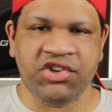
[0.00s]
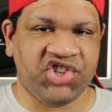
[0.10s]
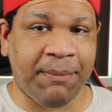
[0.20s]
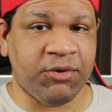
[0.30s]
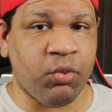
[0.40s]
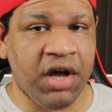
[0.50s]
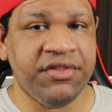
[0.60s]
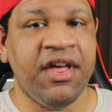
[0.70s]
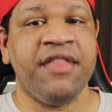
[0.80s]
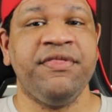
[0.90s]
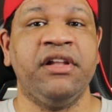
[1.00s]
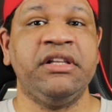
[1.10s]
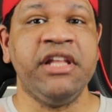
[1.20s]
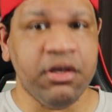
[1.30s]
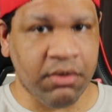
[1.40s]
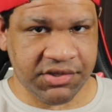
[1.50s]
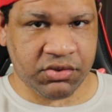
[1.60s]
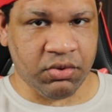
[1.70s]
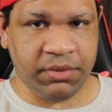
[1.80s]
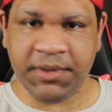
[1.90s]
Chapter 1, the Liyue
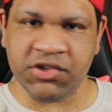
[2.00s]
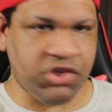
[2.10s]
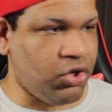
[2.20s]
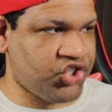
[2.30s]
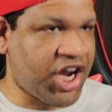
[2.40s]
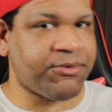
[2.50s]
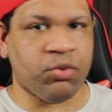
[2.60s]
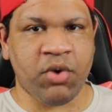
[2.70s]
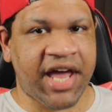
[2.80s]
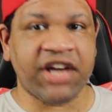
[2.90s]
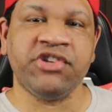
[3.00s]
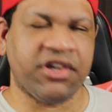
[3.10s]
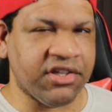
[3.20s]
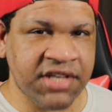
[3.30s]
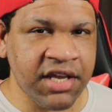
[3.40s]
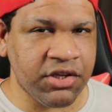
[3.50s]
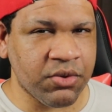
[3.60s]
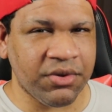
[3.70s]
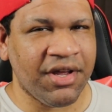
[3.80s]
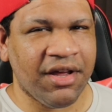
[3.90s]
story, because chapter 1 actually
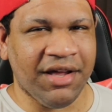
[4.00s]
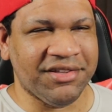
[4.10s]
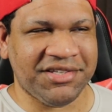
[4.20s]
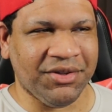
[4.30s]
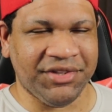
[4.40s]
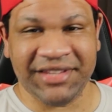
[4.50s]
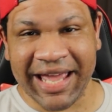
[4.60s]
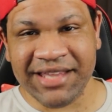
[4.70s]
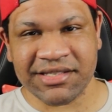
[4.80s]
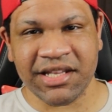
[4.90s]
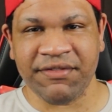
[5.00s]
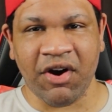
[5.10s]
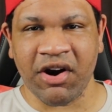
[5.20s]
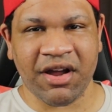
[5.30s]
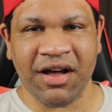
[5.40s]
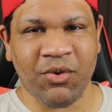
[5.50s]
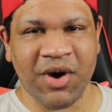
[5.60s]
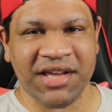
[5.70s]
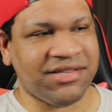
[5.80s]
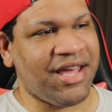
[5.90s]
continued until the Dainsleif Archon
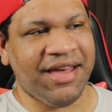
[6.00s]
quest,